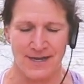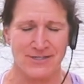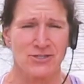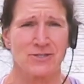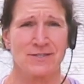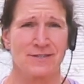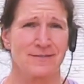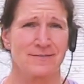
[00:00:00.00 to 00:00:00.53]
I
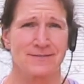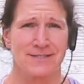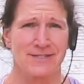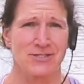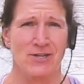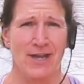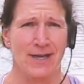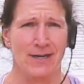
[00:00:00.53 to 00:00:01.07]
shouldn't
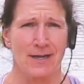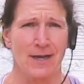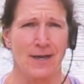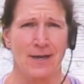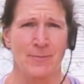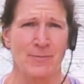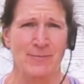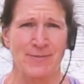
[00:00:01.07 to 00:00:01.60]
teach you how to
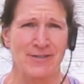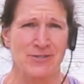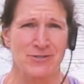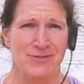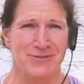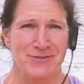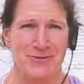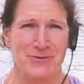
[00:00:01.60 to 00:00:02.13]
hum. I mean,
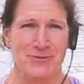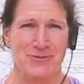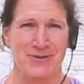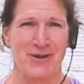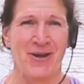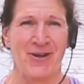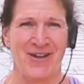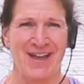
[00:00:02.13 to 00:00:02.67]
you
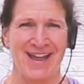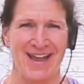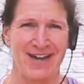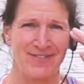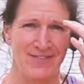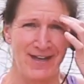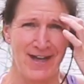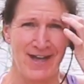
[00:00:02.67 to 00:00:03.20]
should know how
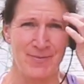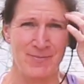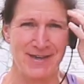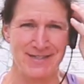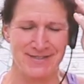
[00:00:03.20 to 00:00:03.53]
to hum.